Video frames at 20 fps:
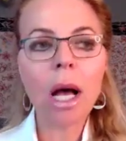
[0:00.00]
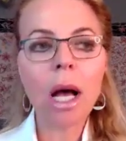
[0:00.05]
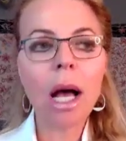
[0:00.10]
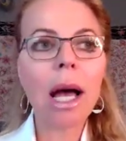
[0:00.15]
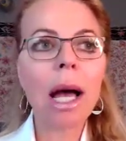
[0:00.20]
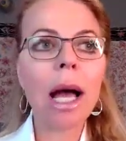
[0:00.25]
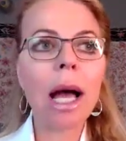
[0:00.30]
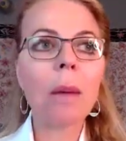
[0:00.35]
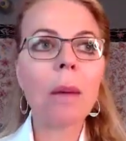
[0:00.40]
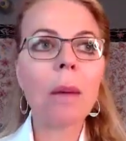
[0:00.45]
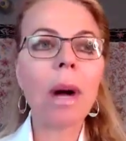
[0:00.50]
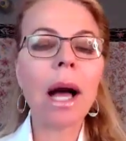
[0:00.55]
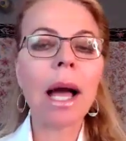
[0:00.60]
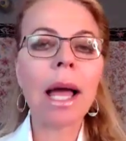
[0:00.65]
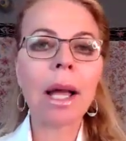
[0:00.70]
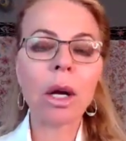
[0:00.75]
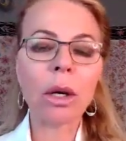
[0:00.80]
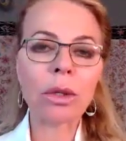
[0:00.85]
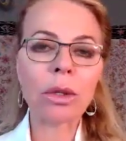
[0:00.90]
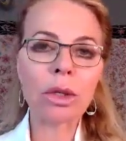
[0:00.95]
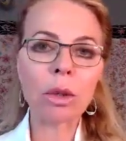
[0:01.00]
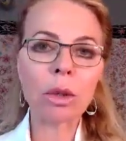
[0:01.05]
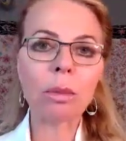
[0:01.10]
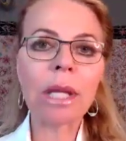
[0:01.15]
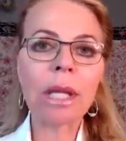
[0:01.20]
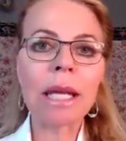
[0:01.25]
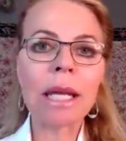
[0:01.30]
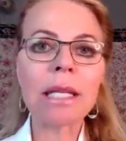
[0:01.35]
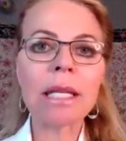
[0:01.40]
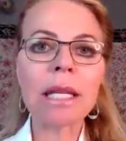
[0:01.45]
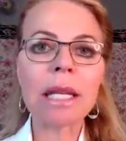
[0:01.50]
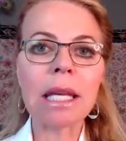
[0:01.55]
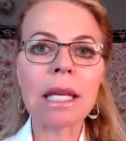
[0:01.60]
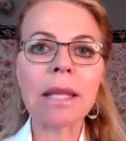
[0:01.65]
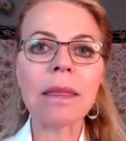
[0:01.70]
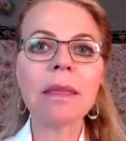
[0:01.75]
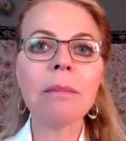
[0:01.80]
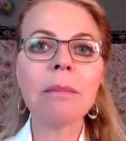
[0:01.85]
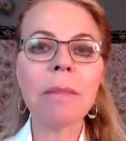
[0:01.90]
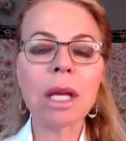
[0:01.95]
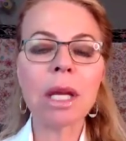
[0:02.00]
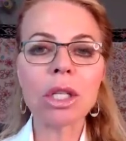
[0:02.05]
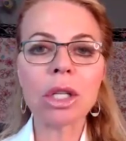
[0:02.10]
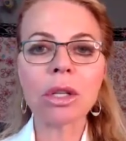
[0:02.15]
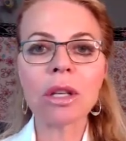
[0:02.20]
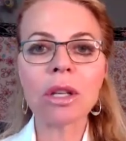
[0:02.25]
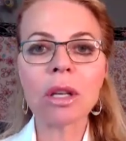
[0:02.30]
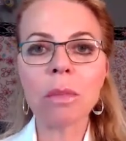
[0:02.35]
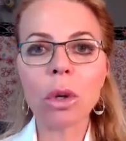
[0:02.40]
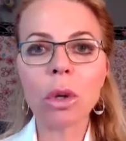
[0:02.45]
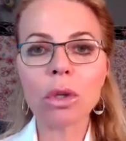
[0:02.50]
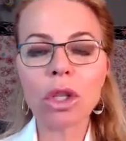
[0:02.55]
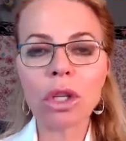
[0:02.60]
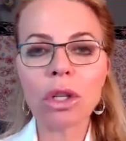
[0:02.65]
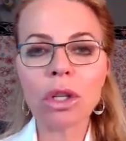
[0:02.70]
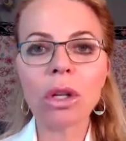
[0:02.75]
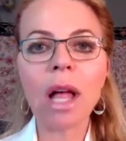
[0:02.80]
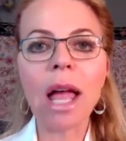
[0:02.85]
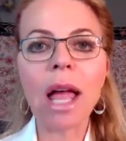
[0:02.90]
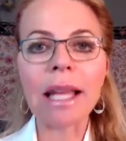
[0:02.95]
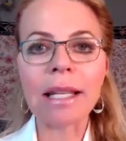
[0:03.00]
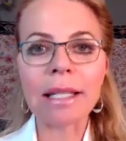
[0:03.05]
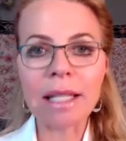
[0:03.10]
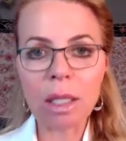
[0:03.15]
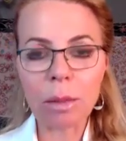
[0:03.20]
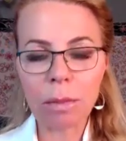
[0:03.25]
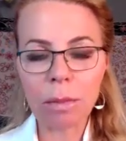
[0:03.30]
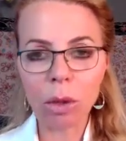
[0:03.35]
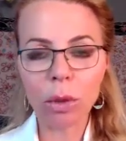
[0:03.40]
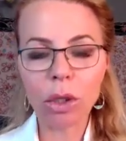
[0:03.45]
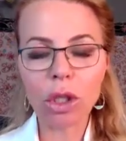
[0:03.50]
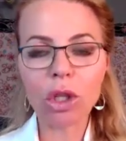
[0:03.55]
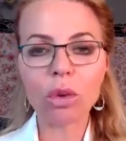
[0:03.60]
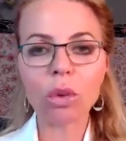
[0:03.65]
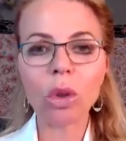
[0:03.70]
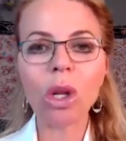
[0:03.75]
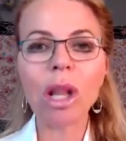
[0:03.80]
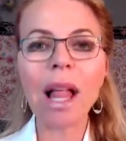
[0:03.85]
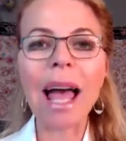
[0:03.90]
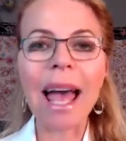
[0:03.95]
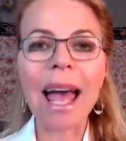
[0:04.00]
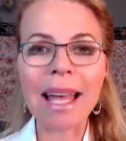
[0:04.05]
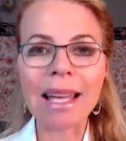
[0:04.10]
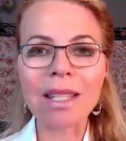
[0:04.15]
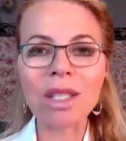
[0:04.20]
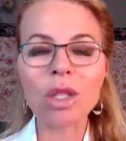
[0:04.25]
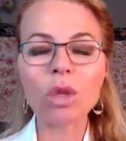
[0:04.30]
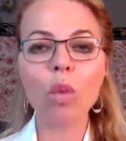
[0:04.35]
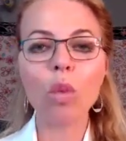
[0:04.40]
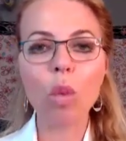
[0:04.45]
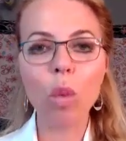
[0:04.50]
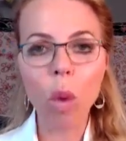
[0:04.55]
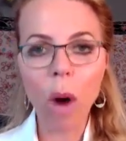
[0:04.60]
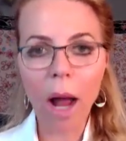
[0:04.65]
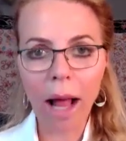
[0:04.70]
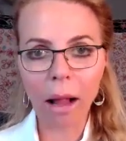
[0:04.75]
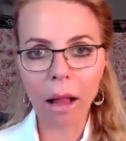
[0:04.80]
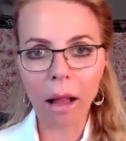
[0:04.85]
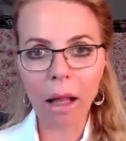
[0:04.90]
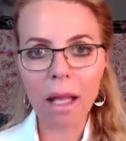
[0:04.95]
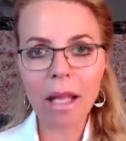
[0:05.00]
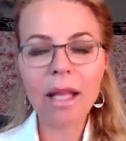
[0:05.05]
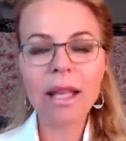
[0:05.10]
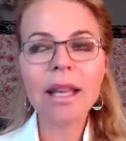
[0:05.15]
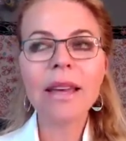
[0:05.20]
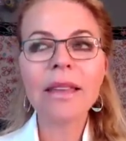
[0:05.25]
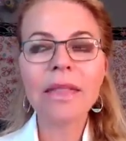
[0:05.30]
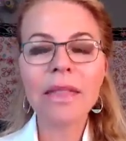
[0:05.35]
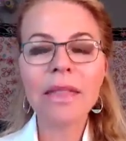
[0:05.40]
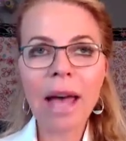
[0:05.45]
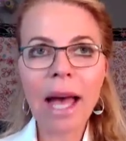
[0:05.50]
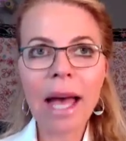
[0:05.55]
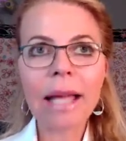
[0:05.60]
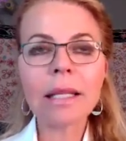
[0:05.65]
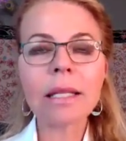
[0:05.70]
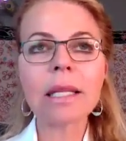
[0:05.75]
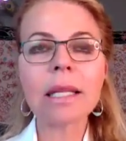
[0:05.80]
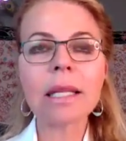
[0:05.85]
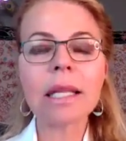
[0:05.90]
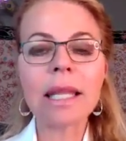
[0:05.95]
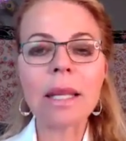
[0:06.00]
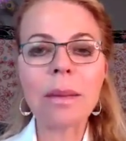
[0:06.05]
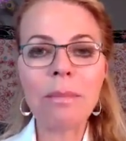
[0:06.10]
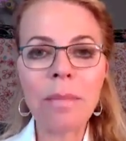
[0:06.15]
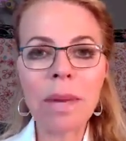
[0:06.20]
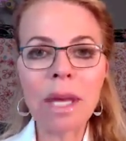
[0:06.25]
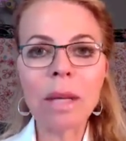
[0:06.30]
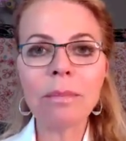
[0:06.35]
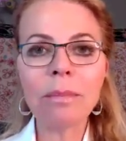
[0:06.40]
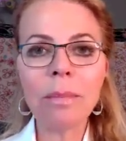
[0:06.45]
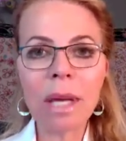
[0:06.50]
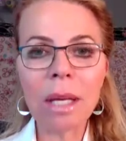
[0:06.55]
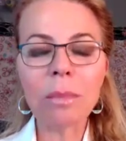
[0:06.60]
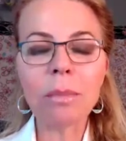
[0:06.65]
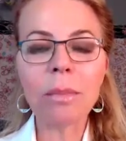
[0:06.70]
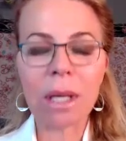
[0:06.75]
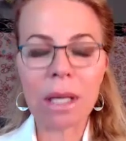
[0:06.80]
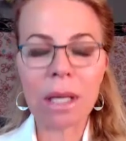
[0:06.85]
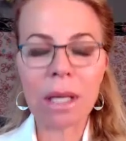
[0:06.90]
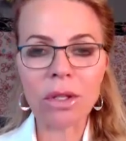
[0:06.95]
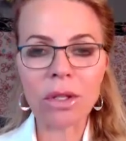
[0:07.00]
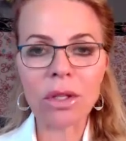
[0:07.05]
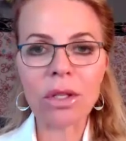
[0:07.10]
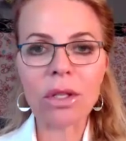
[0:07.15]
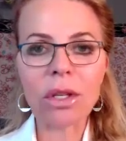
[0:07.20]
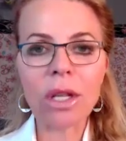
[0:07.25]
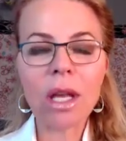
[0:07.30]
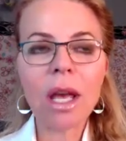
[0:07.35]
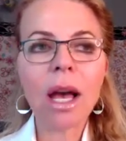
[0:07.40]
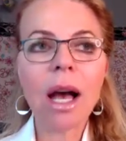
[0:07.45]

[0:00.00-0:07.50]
I also blend in the mental, emotional, and spiritual as well. That's the big, big piece.